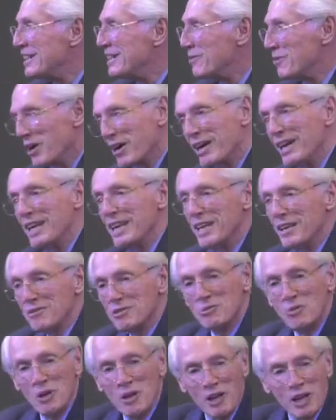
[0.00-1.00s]
Where he
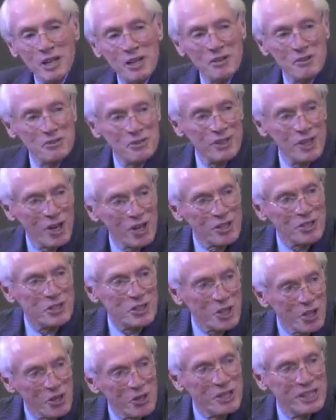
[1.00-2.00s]
lives, we'll live
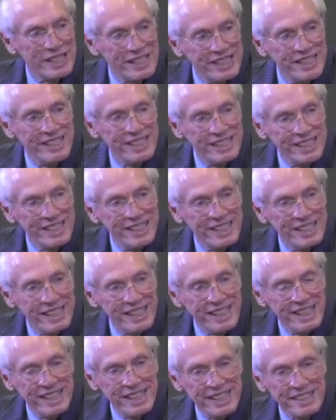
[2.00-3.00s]
also.
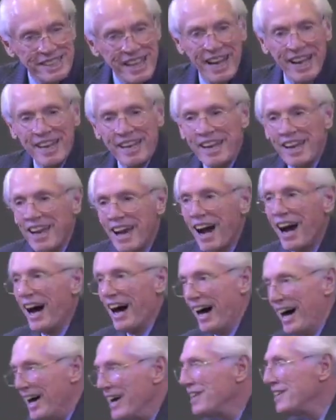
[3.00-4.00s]
Thank
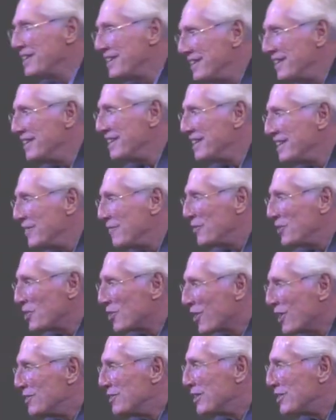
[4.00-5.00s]
God if
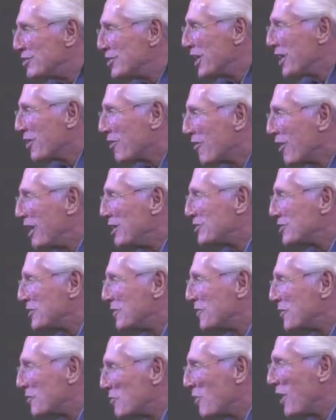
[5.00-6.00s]
you're in the generation
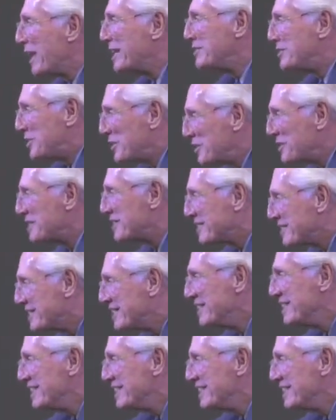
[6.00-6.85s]
of the righteous.